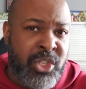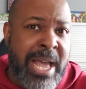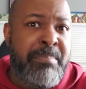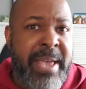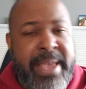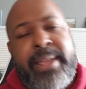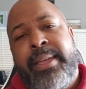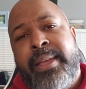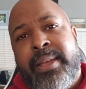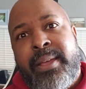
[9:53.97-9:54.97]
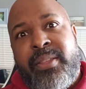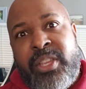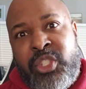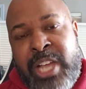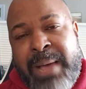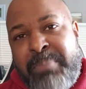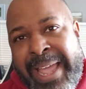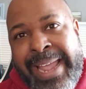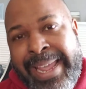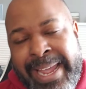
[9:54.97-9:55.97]
job pay. The job
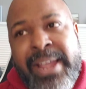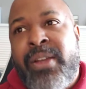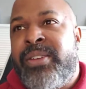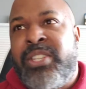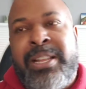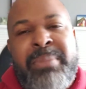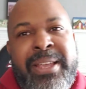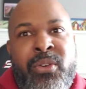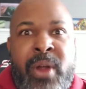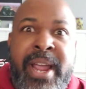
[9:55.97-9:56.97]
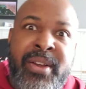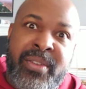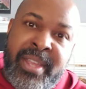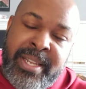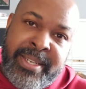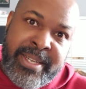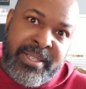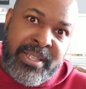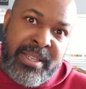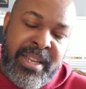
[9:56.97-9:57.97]
pay here is going to be greater than it
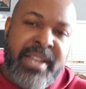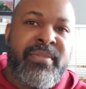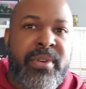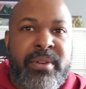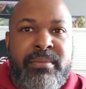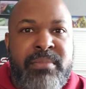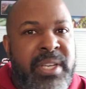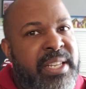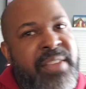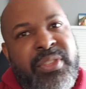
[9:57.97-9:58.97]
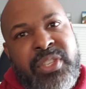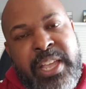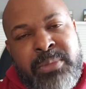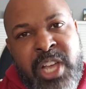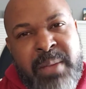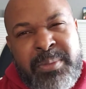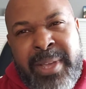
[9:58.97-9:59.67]
is in Denver, looking at the same jobs.